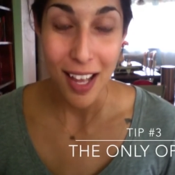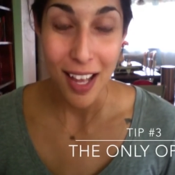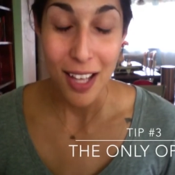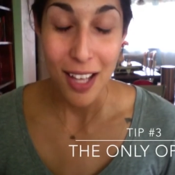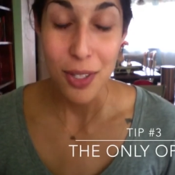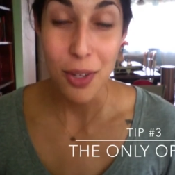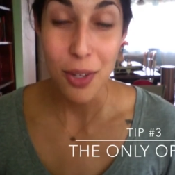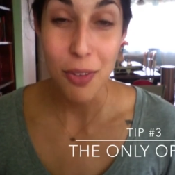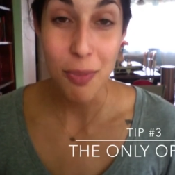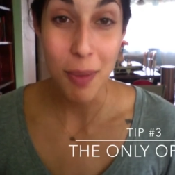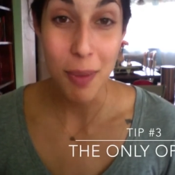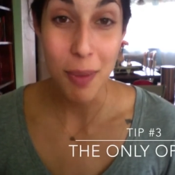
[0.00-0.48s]

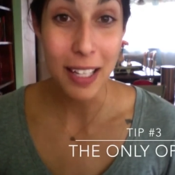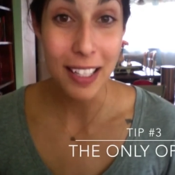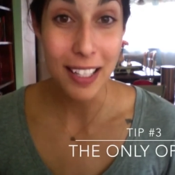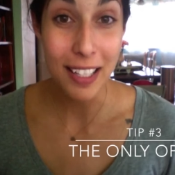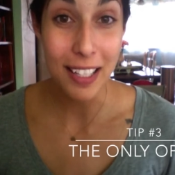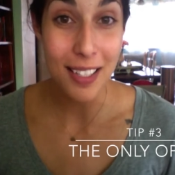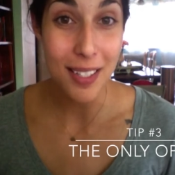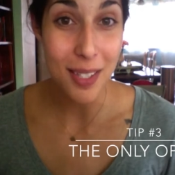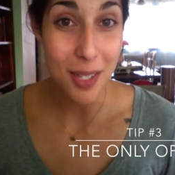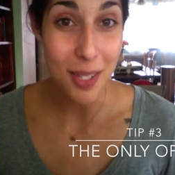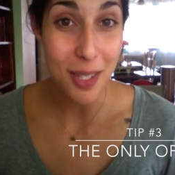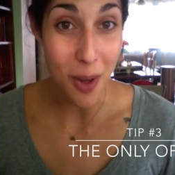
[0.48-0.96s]
So if my
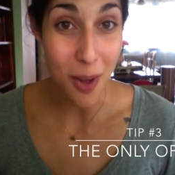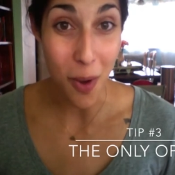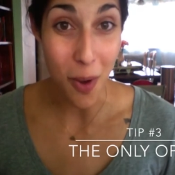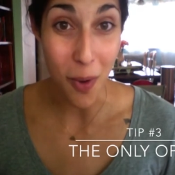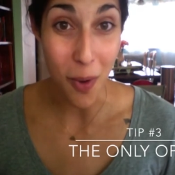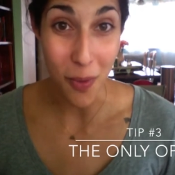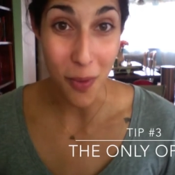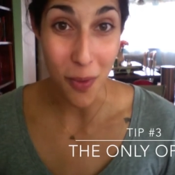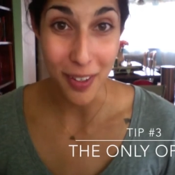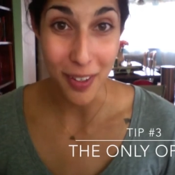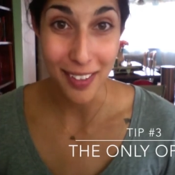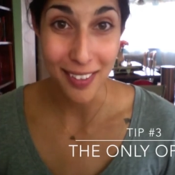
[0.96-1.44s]
kids
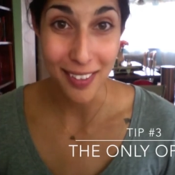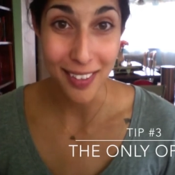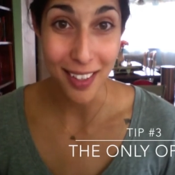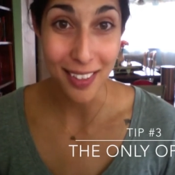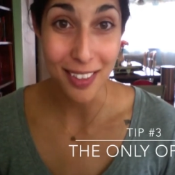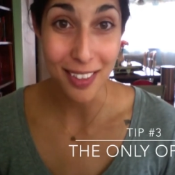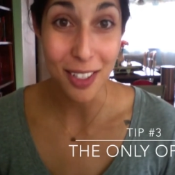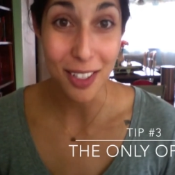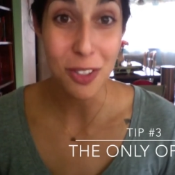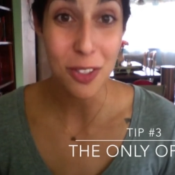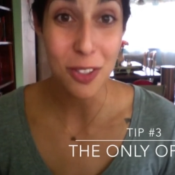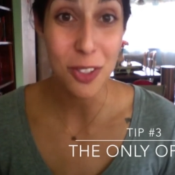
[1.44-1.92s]
know
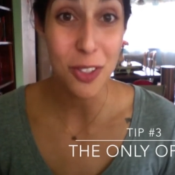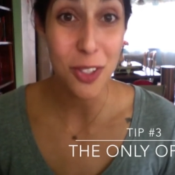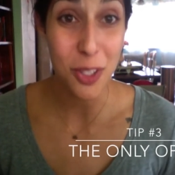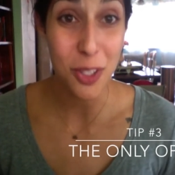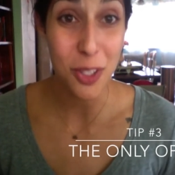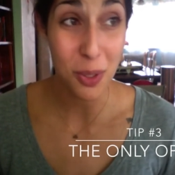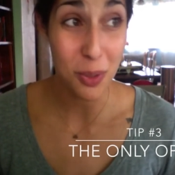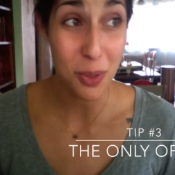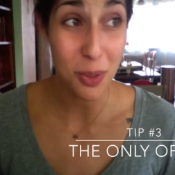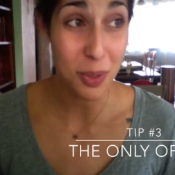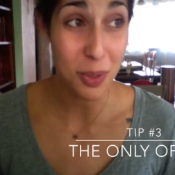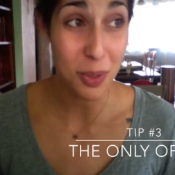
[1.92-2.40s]
that there's
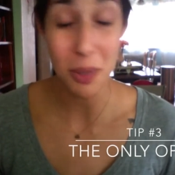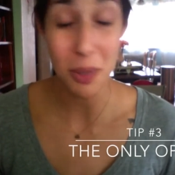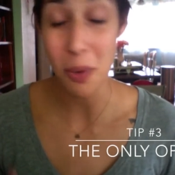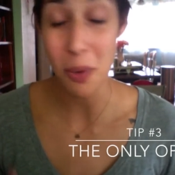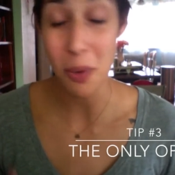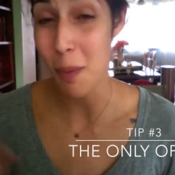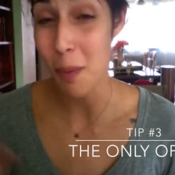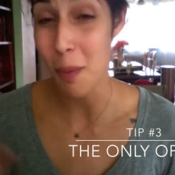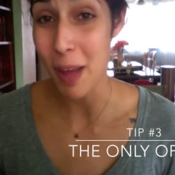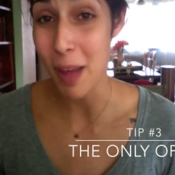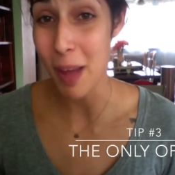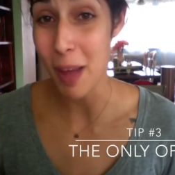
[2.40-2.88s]
juice
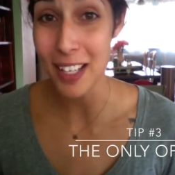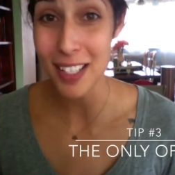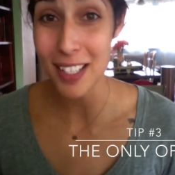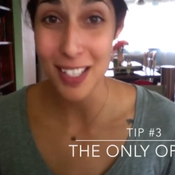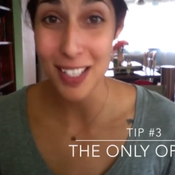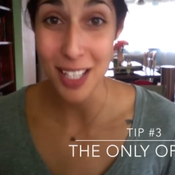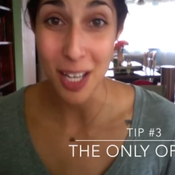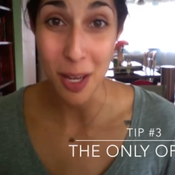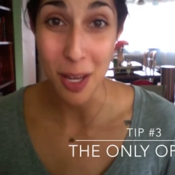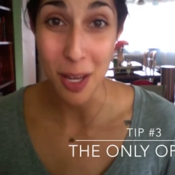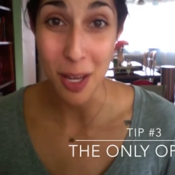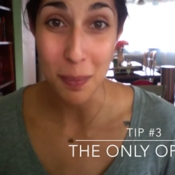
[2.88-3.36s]
or a bag of
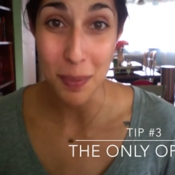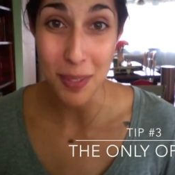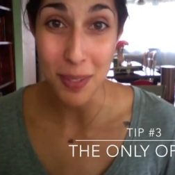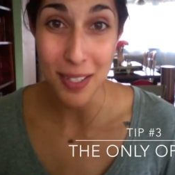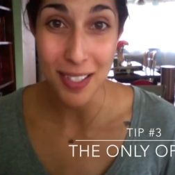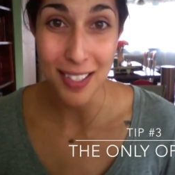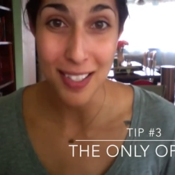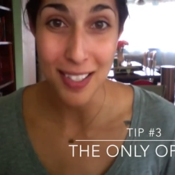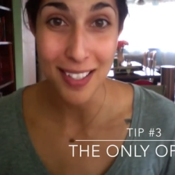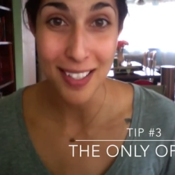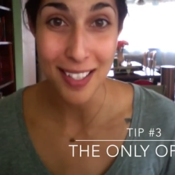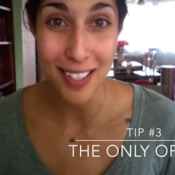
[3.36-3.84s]

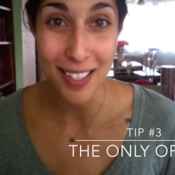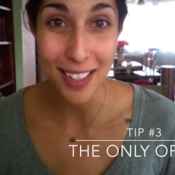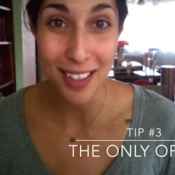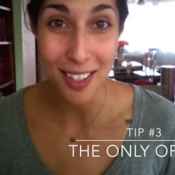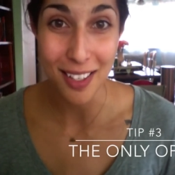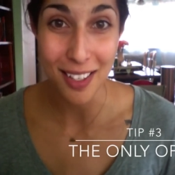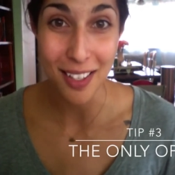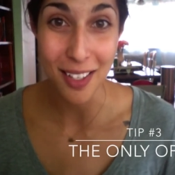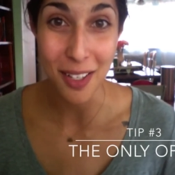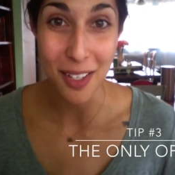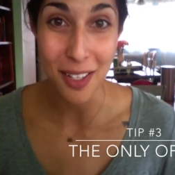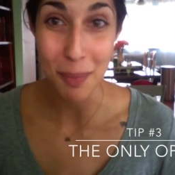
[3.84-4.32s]
chips in
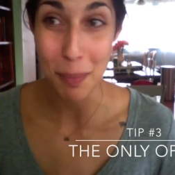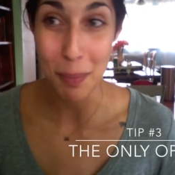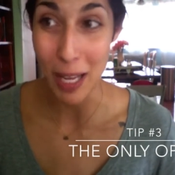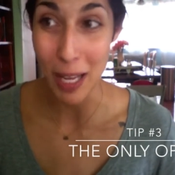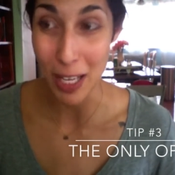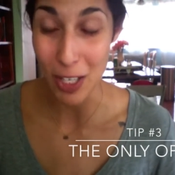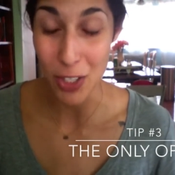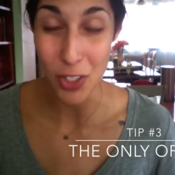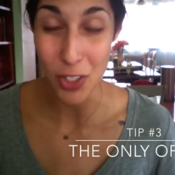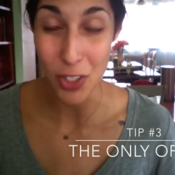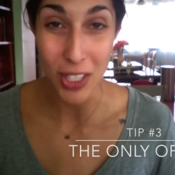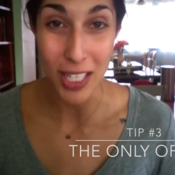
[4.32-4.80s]
the
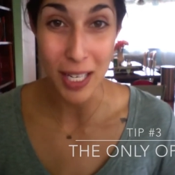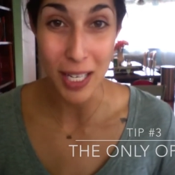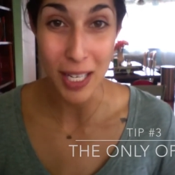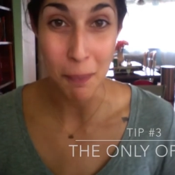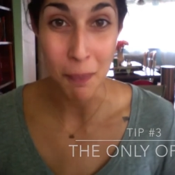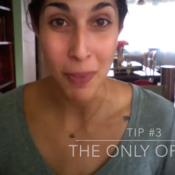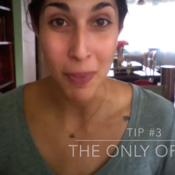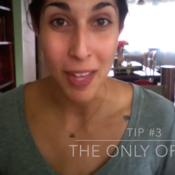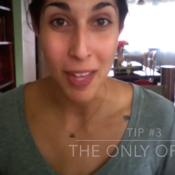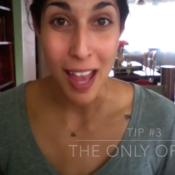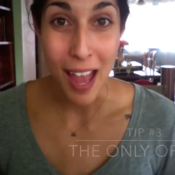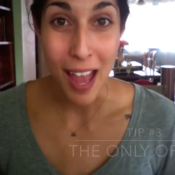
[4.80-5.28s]
pantry,